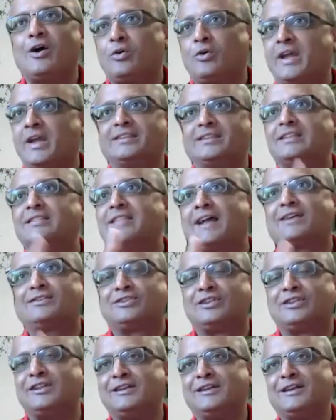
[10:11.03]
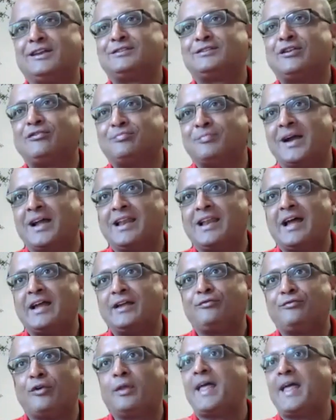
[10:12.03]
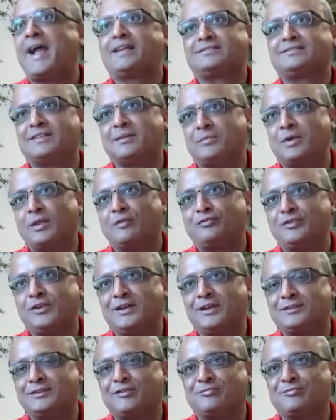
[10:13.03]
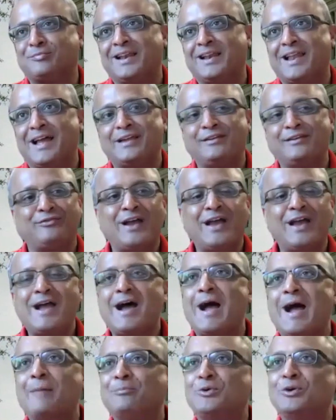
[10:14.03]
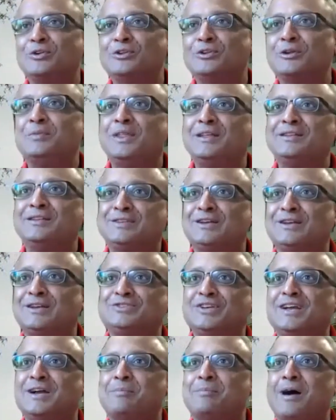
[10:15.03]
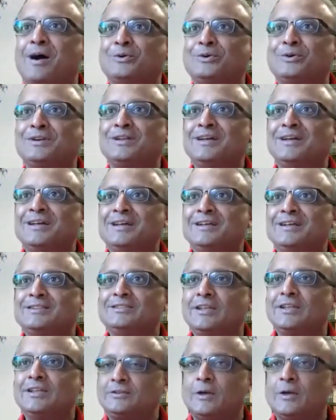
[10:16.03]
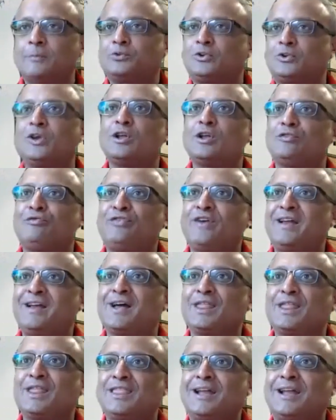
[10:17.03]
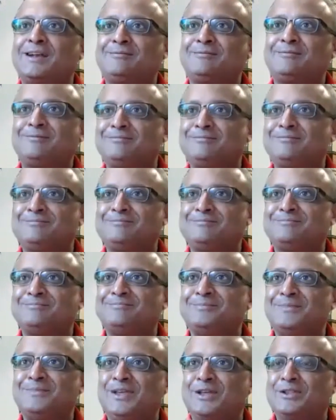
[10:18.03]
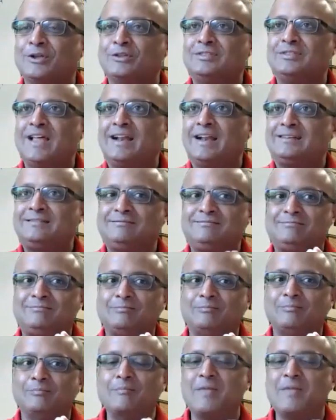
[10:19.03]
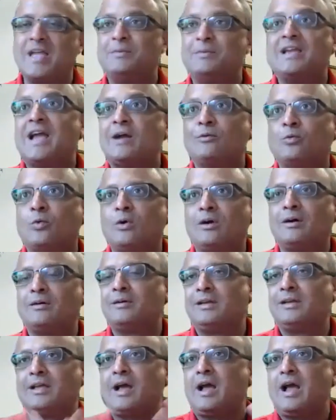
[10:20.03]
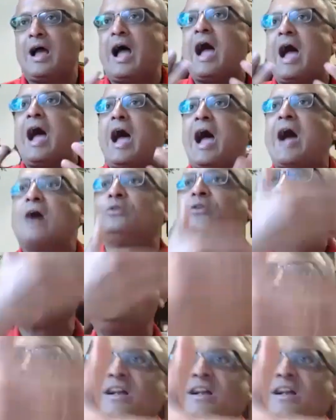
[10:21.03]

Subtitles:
okay, the next 3 years of my life or X number of years of my life, I'm going to be researching about this obscure figure that, that maybe how did you